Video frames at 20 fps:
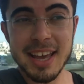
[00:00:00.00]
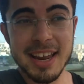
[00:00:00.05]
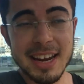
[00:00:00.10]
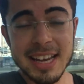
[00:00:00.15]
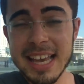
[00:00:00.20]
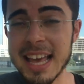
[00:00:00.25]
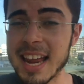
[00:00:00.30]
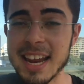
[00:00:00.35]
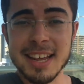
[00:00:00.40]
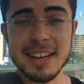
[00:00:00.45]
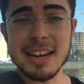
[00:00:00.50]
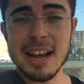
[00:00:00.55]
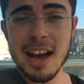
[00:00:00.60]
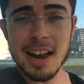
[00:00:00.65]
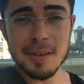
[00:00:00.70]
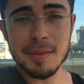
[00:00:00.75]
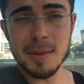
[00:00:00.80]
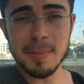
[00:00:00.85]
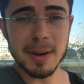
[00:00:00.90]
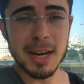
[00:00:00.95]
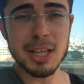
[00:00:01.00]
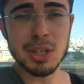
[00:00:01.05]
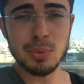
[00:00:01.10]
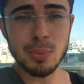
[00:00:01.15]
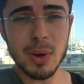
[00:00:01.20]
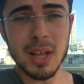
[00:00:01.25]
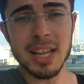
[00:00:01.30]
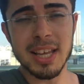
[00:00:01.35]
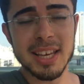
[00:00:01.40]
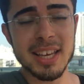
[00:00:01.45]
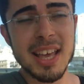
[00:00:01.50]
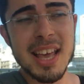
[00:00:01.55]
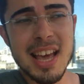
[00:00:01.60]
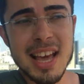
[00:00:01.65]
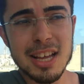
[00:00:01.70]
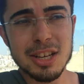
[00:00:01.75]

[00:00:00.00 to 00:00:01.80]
And I get it, not everybody's willing